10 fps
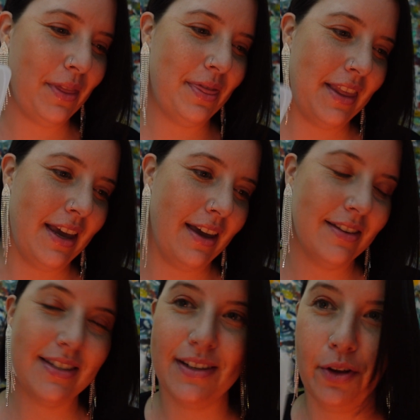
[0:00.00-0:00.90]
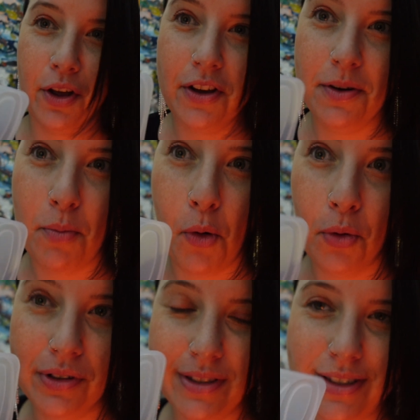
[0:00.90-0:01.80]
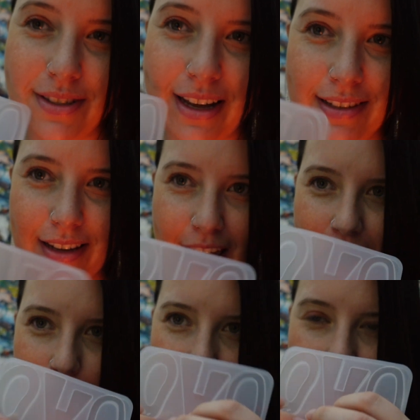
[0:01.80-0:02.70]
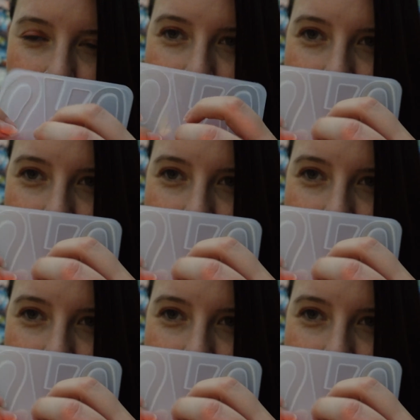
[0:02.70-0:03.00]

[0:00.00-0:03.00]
with the silicone molds as I am